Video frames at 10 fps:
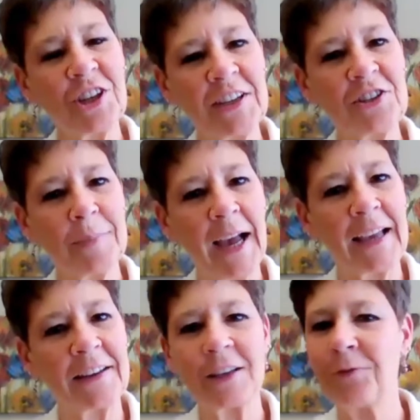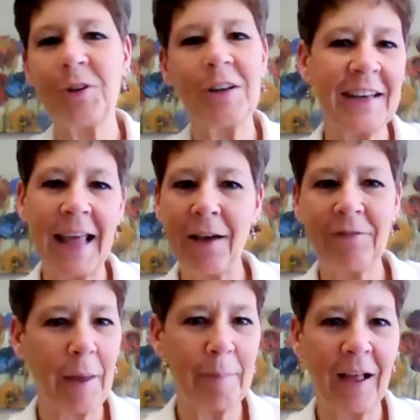change your mind if you didn't have
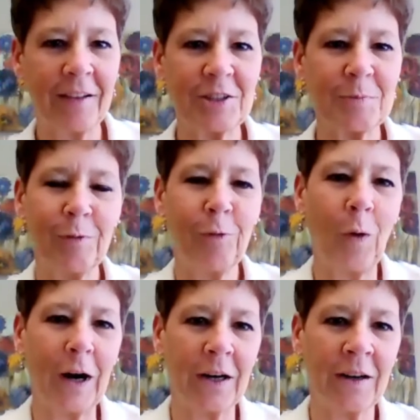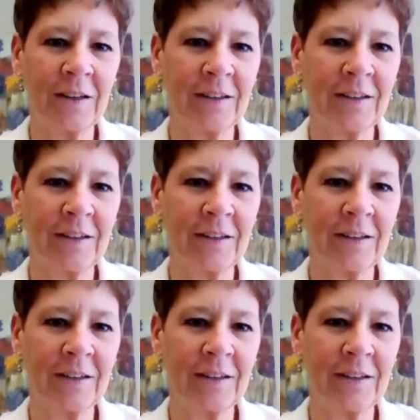that balance before?